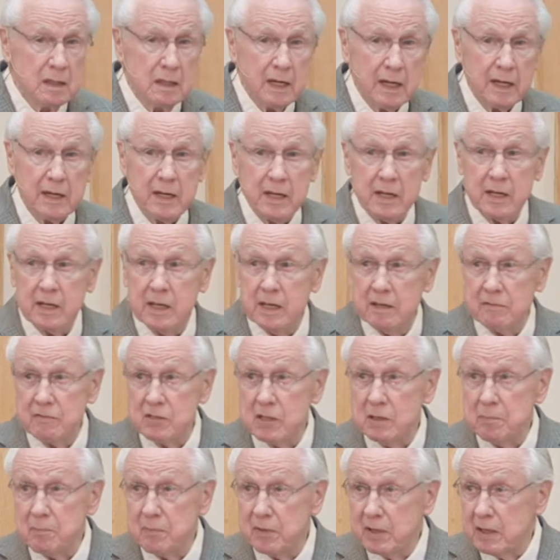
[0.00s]
and he gives
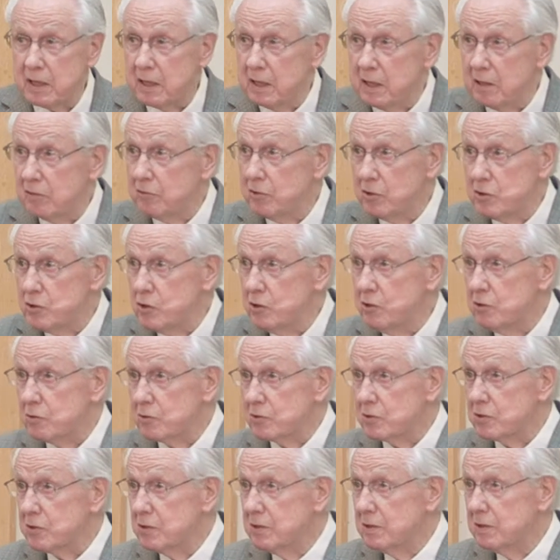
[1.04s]
up the King of the
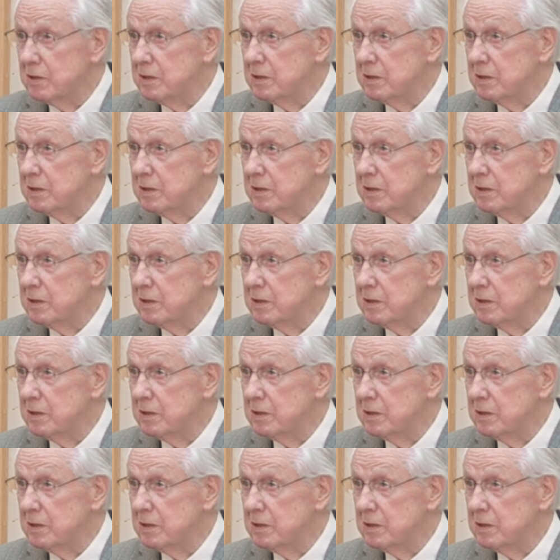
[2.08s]
Jews